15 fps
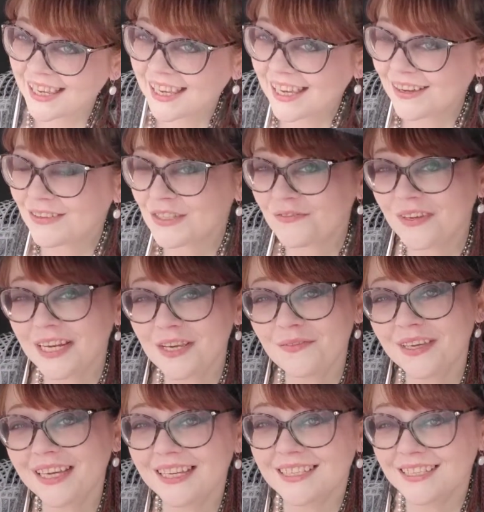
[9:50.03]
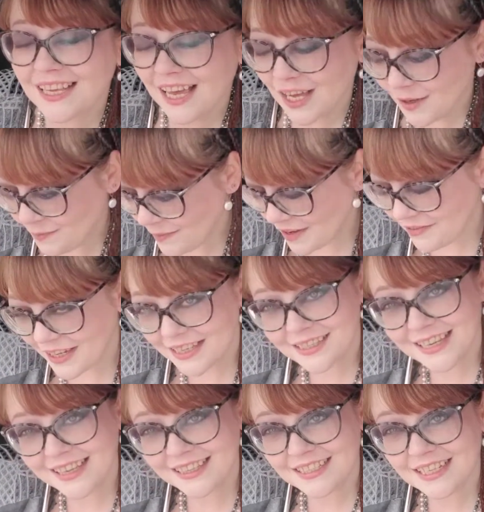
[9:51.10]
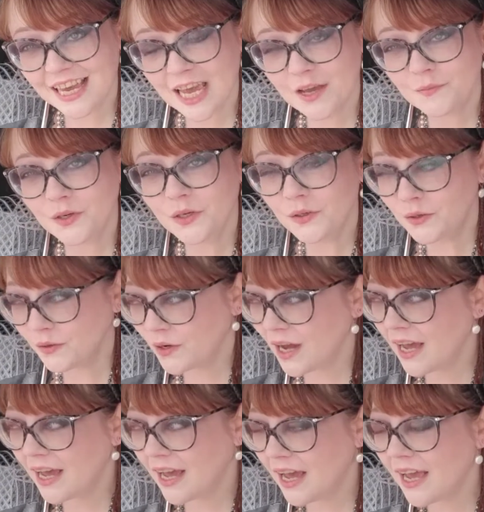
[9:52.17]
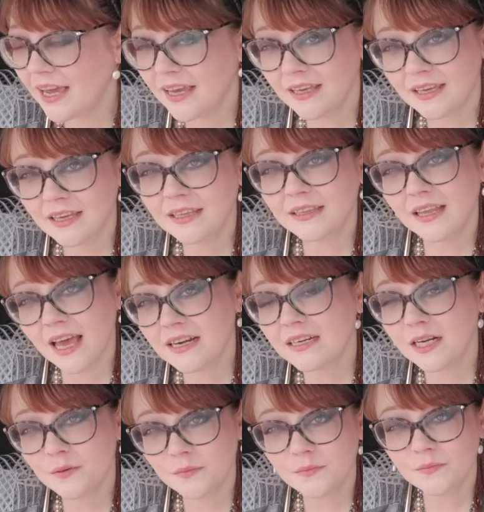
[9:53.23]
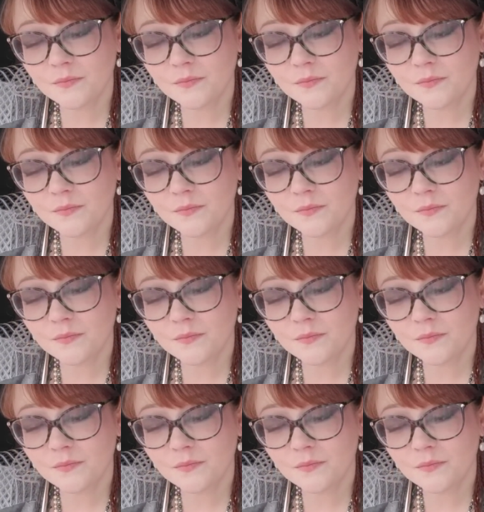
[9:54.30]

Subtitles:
it was funny because my fiance at the time, who I ended up